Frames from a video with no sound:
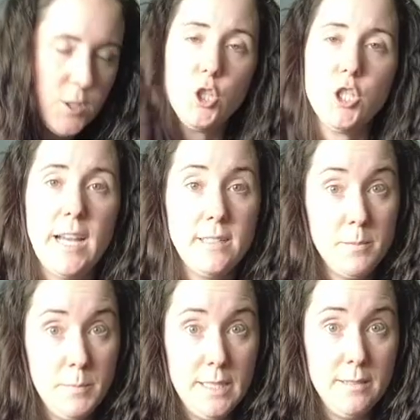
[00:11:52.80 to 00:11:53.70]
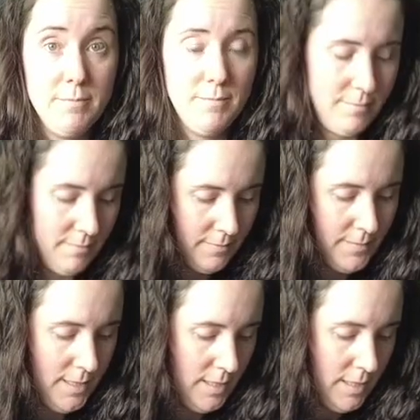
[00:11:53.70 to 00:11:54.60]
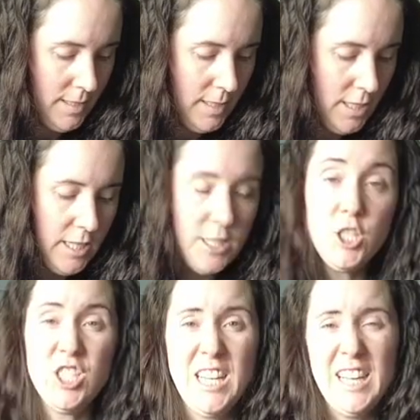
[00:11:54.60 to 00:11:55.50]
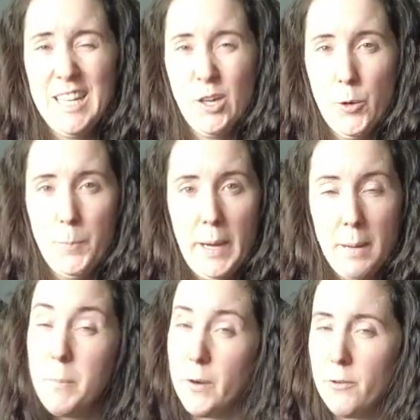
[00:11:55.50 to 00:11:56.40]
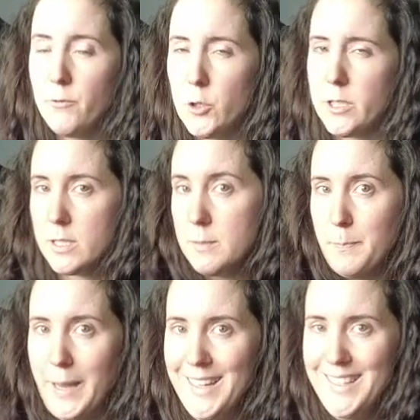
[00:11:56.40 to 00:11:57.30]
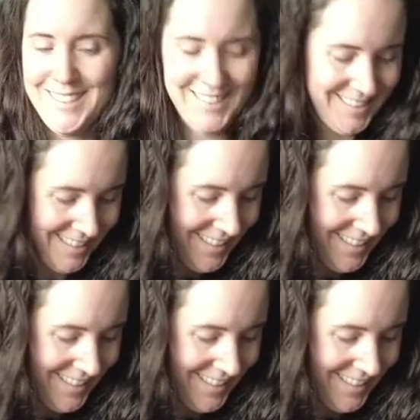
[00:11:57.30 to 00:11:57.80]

jasmine, chili or pepper for the spice.